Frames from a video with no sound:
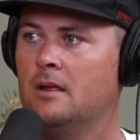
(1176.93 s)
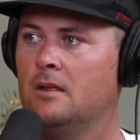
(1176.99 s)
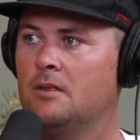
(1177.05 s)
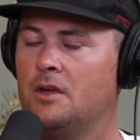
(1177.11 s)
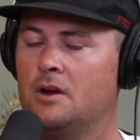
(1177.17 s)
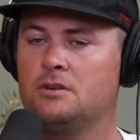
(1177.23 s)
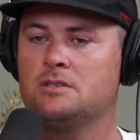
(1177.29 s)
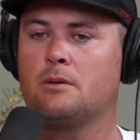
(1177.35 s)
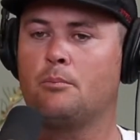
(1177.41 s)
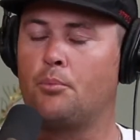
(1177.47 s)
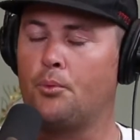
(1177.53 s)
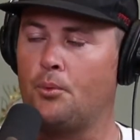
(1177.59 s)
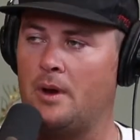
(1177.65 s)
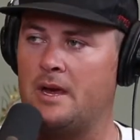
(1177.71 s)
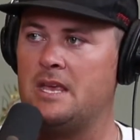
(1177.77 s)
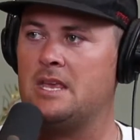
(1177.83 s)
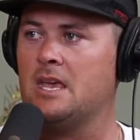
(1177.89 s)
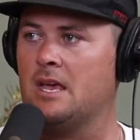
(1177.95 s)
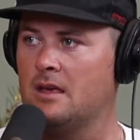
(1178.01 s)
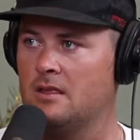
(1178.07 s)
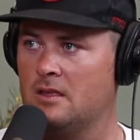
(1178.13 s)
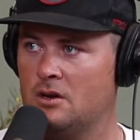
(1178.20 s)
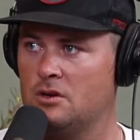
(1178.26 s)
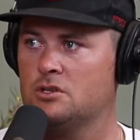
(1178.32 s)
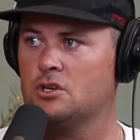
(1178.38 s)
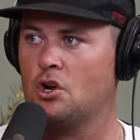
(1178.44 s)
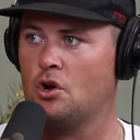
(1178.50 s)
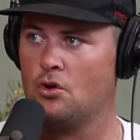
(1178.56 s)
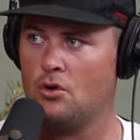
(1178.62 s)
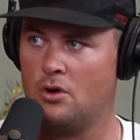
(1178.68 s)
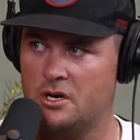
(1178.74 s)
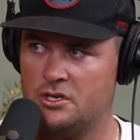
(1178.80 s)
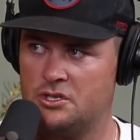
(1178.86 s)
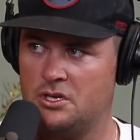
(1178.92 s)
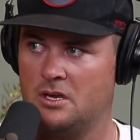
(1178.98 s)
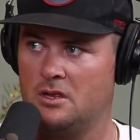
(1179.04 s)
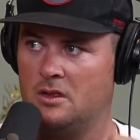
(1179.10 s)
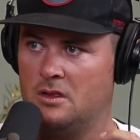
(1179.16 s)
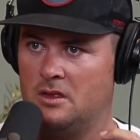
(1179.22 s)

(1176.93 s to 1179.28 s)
There's a breaking, there's a crushing